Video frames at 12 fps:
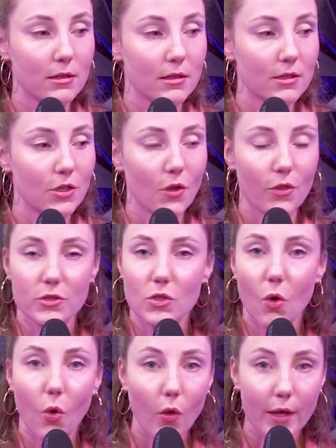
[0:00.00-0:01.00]
you know, there's
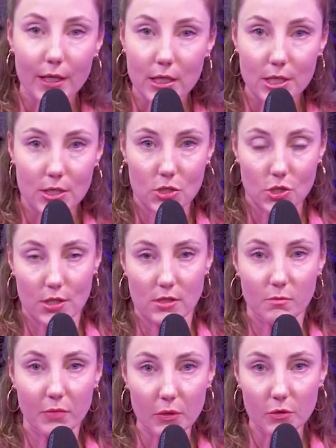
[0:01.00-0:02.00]
whole industries
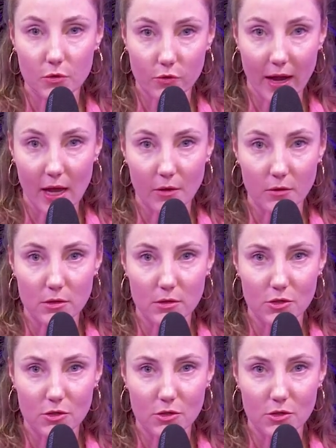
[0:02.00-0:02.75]
built around